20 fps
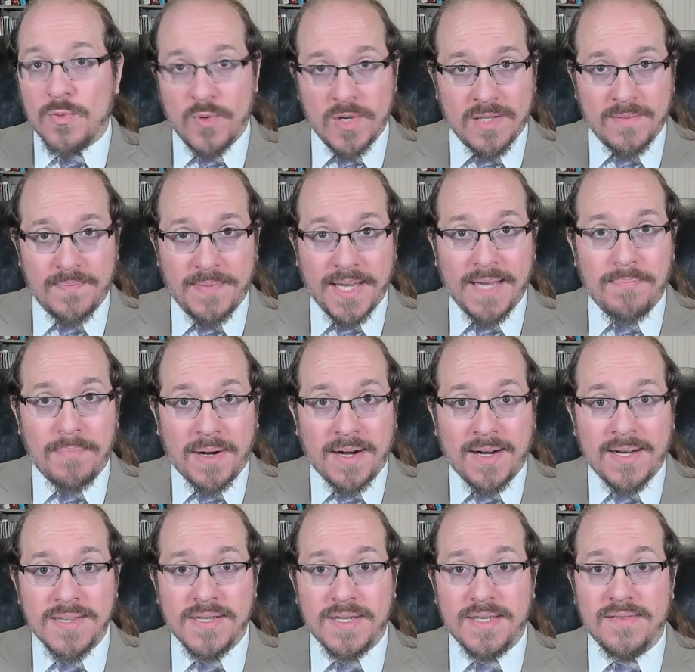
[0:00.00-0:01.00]
will be
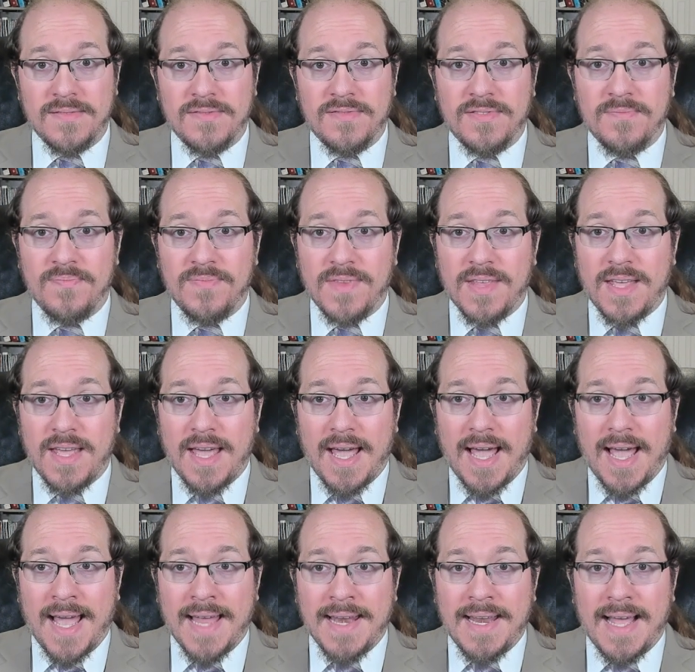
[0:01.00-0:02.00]
positive,
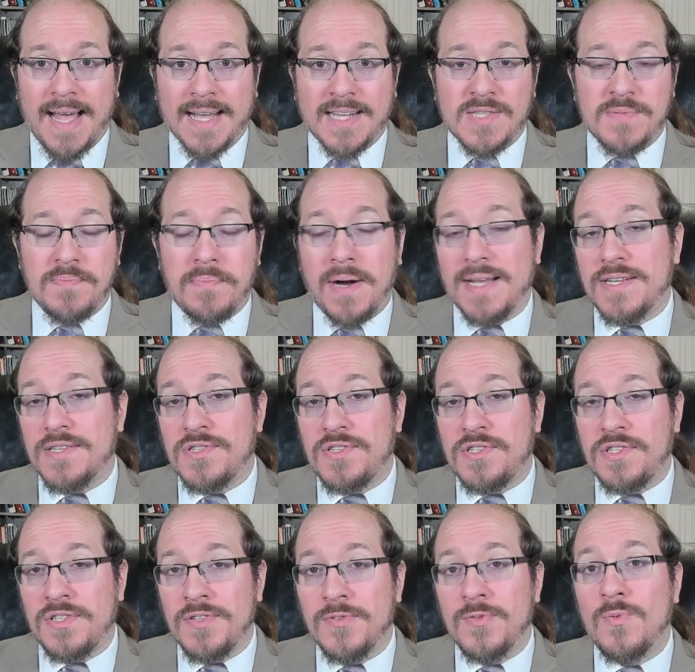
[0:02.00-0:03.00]
and x minus
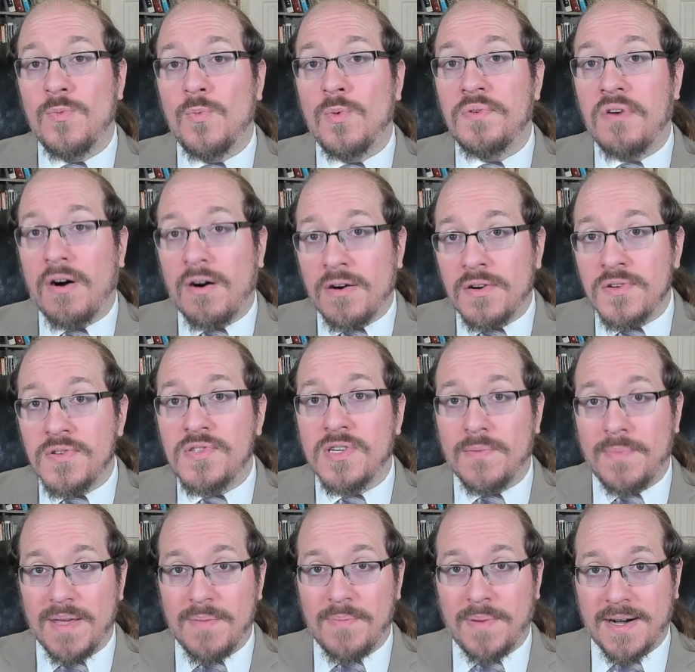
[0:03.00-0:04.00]
2 will
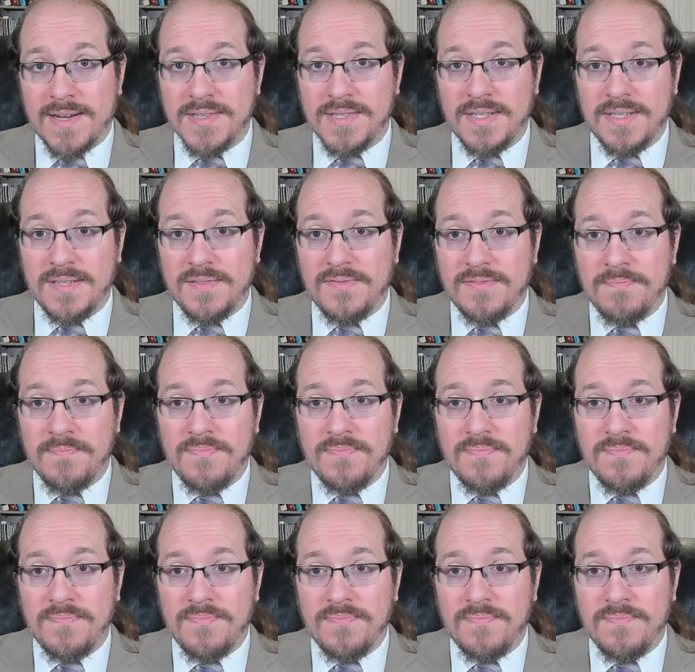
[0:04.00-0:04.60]
also be positive.